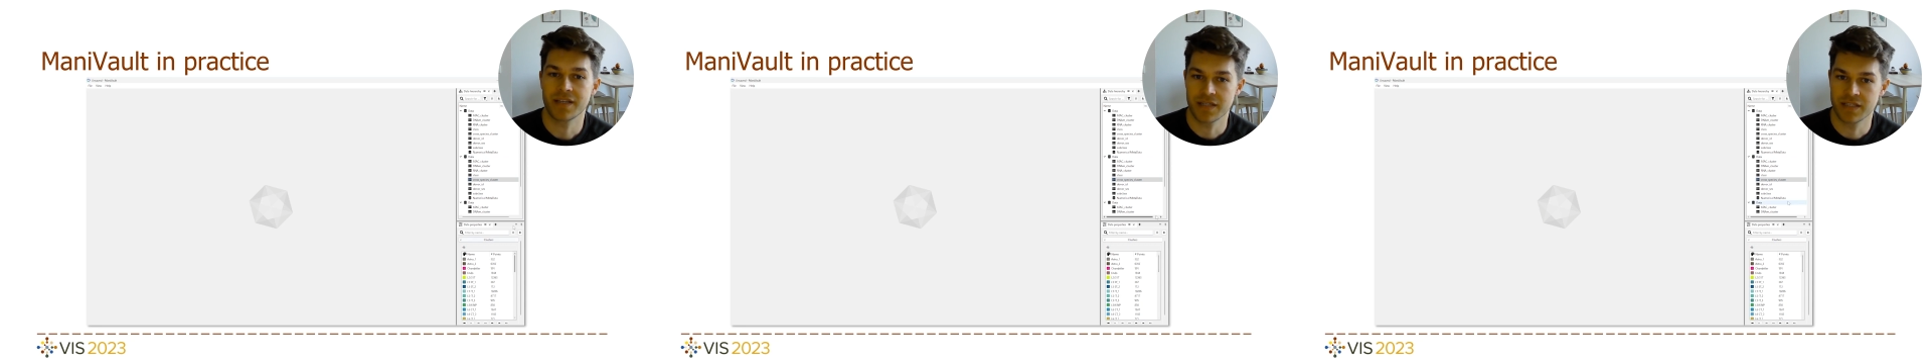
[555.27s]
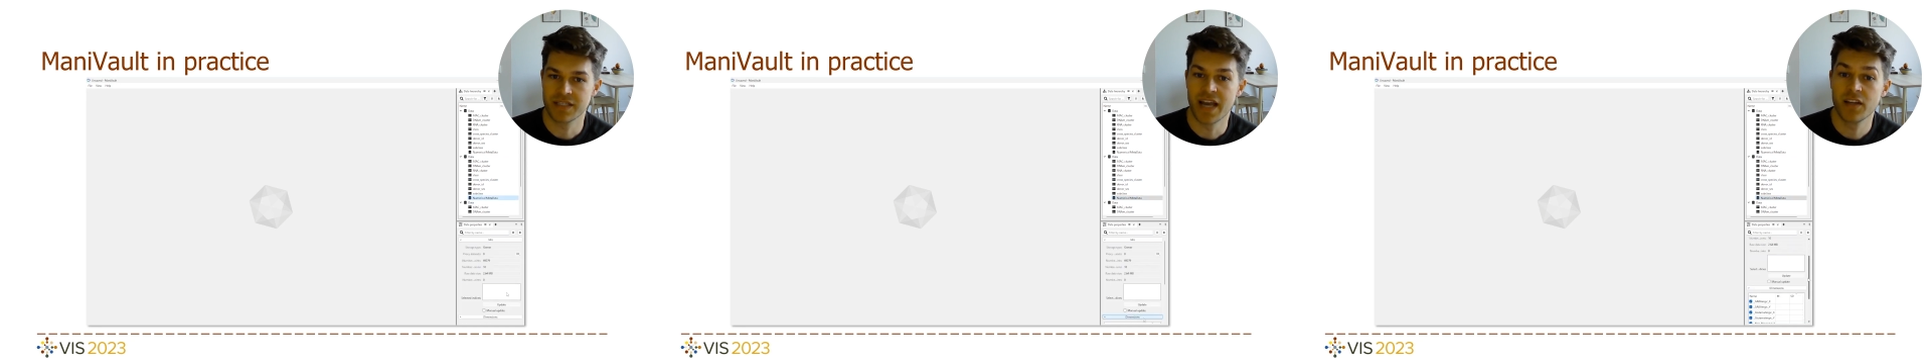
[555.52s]
a
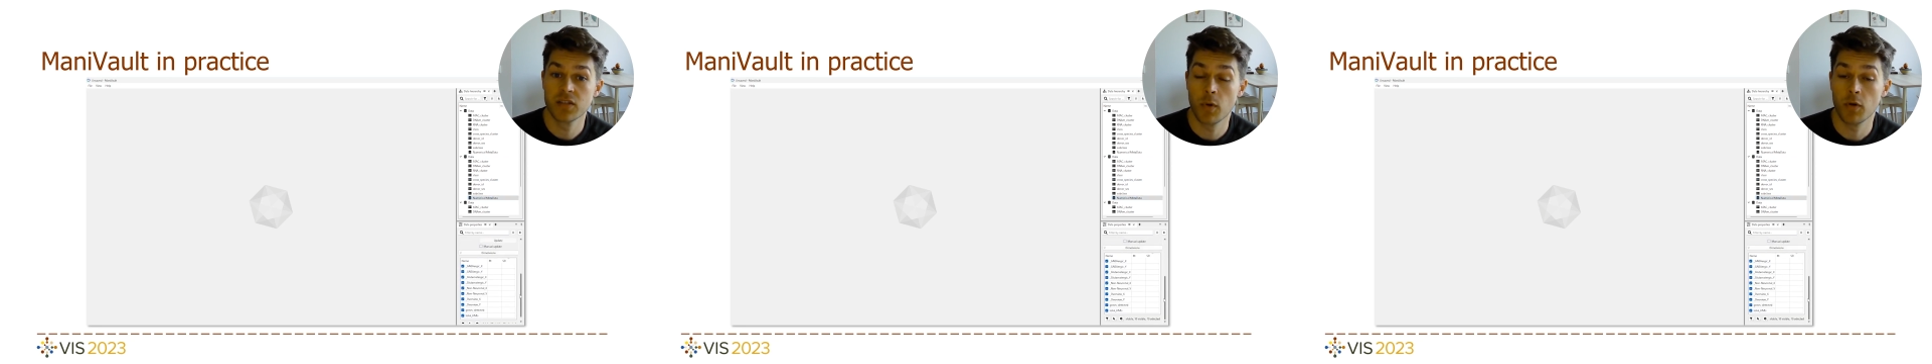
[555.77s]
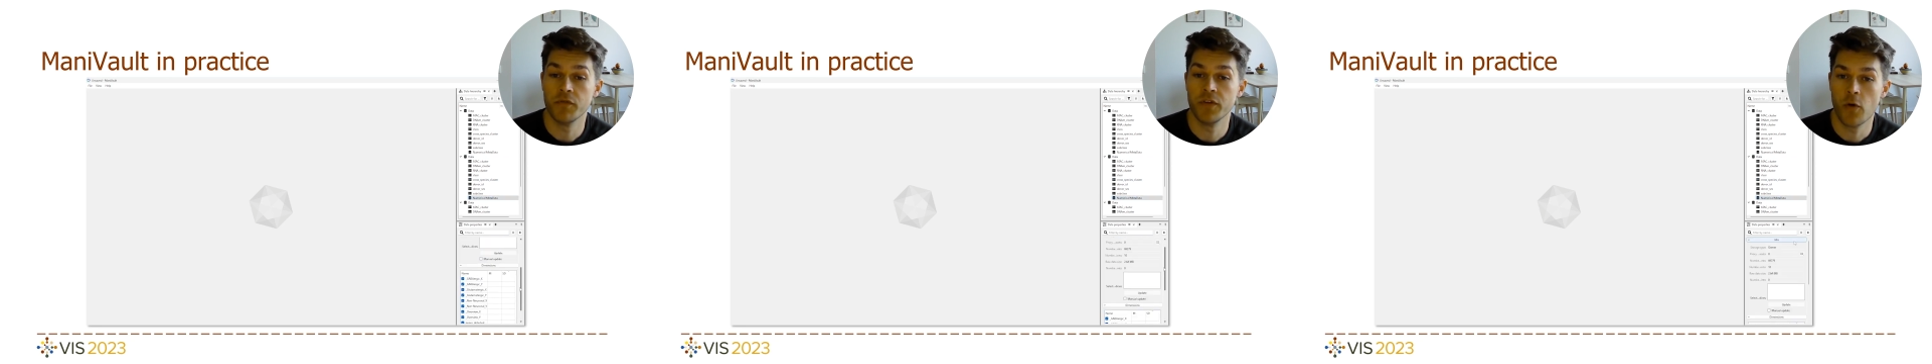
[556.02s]

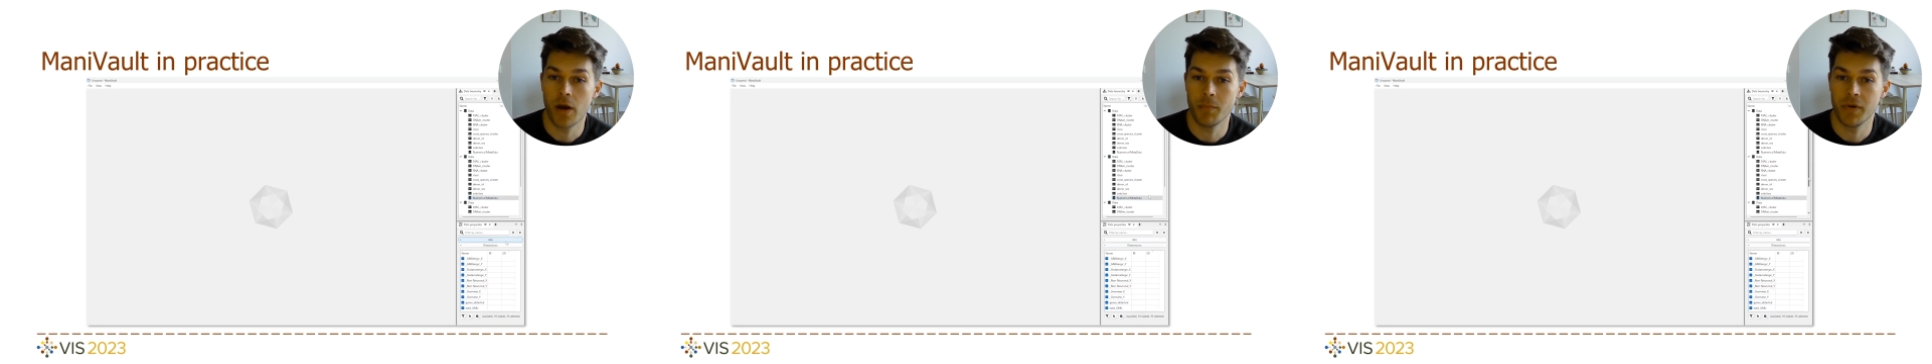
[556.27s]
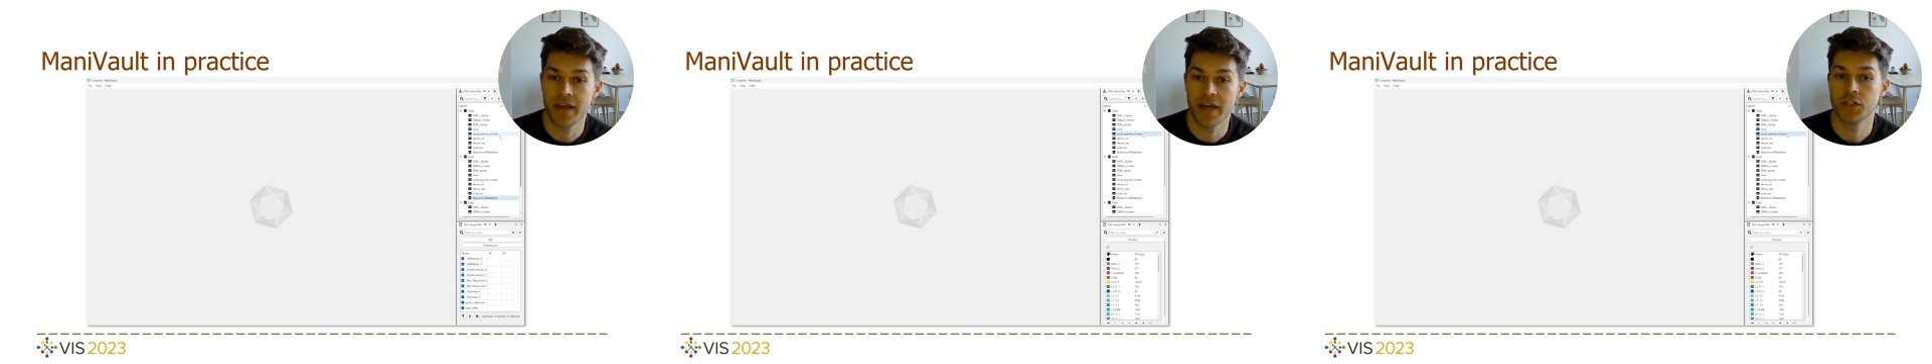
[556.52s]
SiteExplore viewer
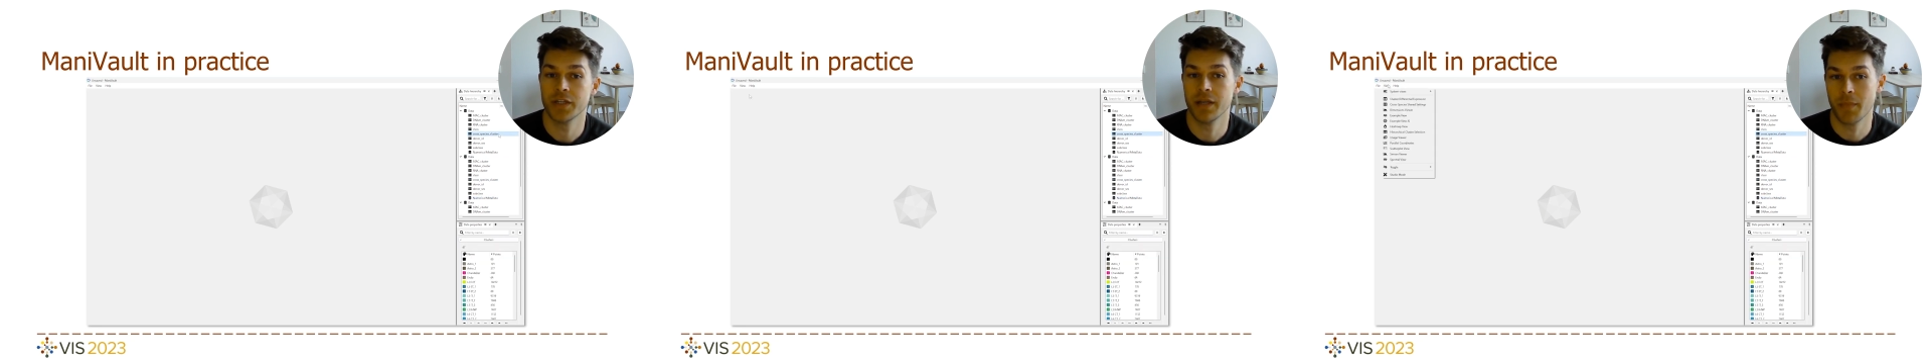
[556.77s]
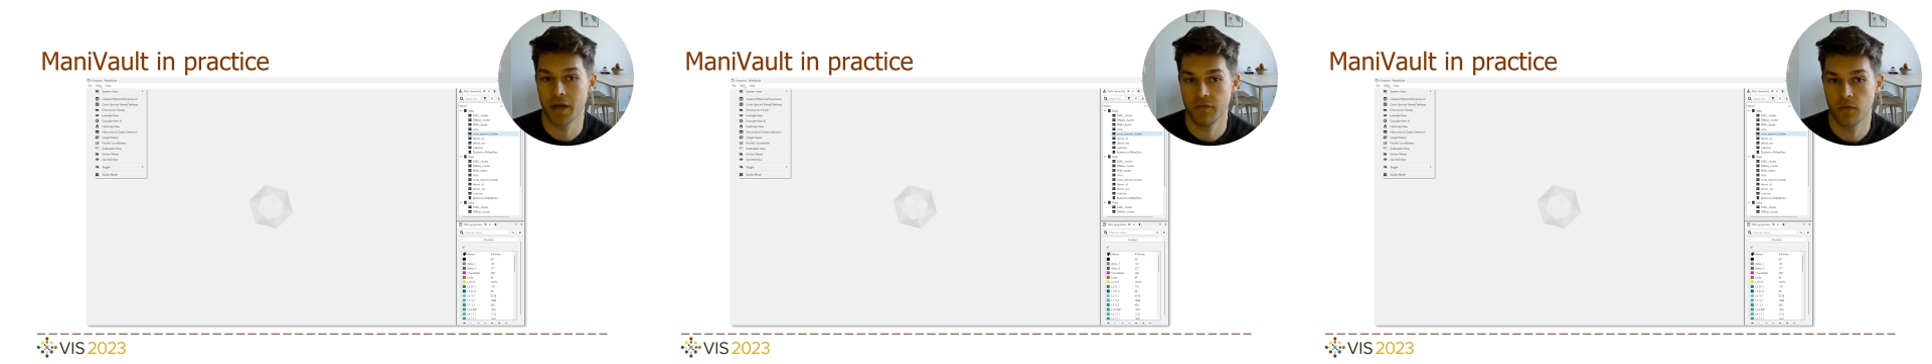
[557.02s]
application in
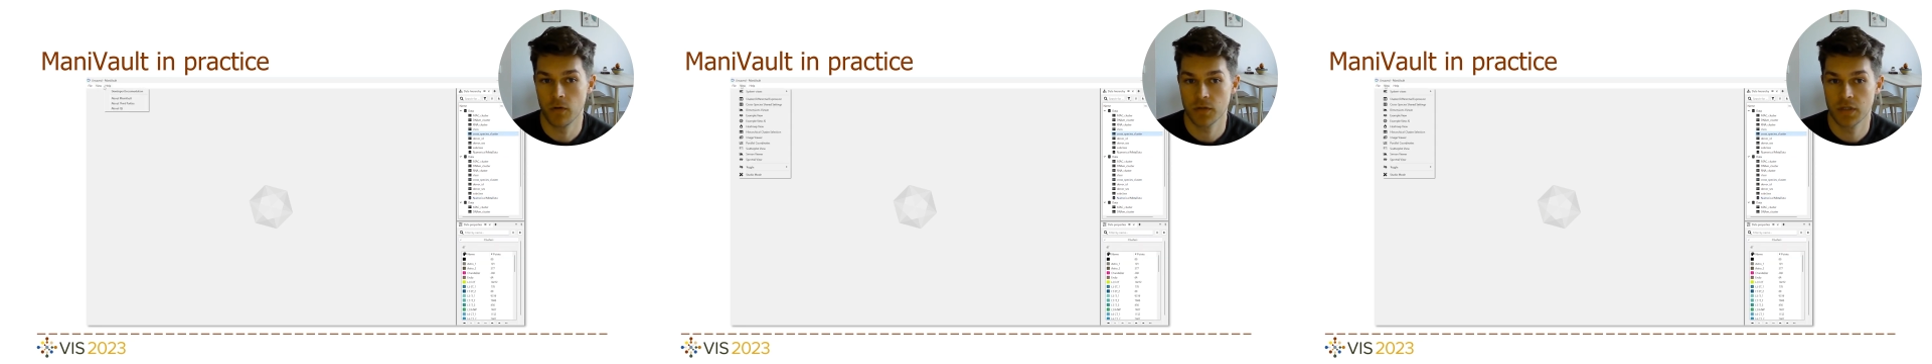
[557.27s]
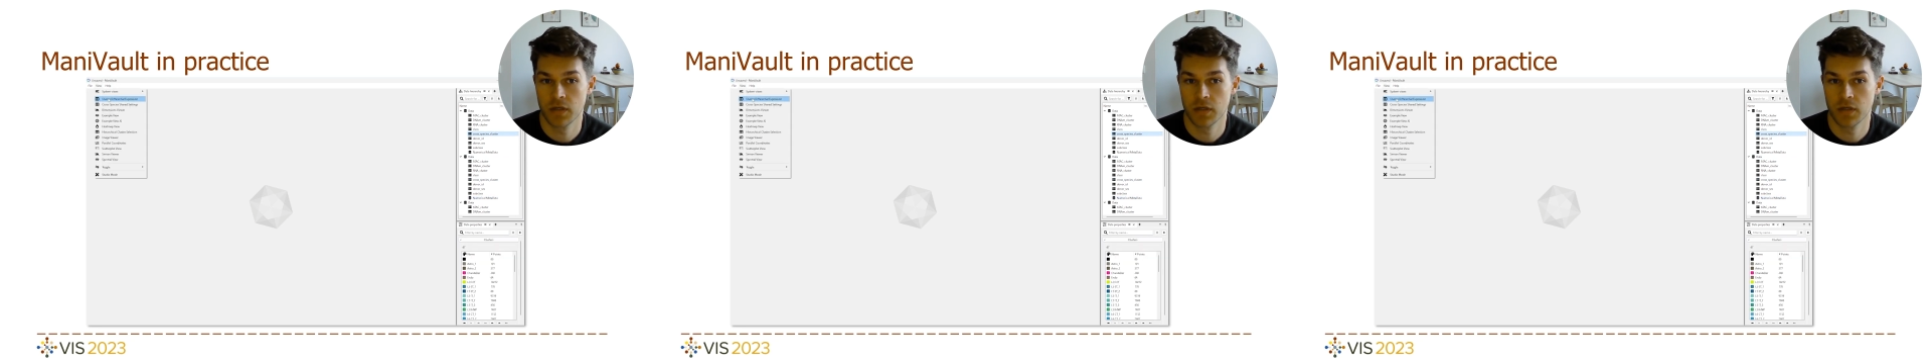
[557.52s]
ManiVault.